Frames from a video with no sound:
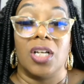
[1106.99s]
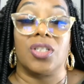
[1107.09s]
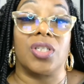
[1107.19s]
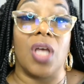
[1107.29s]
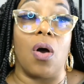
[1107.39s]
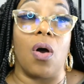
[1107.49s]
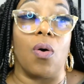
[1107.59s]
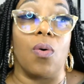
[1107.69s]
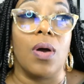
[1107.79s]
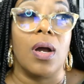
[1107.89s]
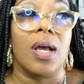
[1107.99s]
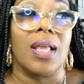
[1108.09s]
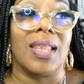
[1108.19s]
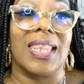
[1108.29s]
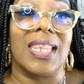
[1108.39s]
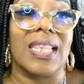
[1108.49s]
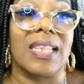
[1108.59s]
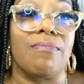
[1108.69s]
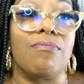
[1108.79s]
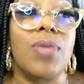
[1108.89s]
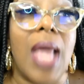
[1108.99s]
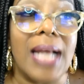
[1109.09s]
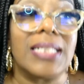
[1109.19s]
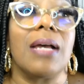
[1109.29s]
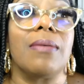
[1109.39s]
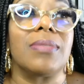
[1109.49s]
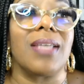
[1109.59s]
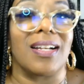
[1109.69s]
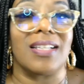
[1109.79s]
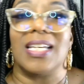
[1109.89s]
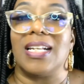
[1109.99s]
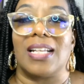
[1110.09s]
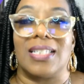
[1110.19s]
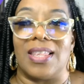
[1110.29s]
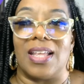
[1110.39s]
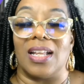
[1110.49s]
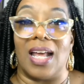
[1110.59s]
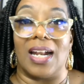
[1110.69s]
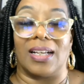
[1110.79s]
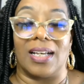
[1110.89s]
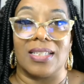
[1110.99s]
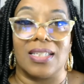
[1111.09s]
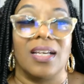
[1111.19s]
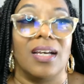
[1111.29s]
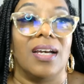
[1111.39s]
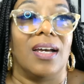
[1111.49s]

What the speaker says: So, 9 times out of 10, I say that a lot, I guess,